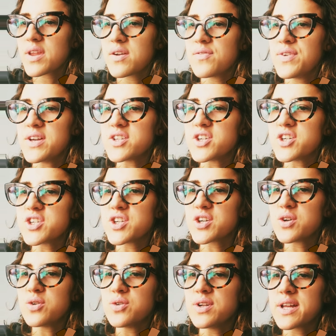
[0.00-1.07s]
Fielder
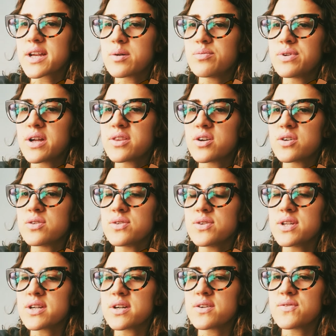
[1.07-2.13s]
took hold like a brother,
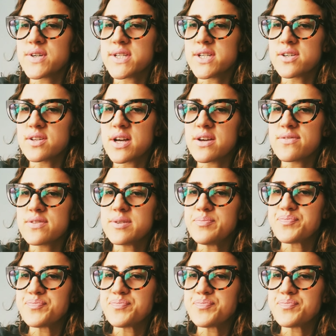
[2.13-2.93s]
holding on for dear life.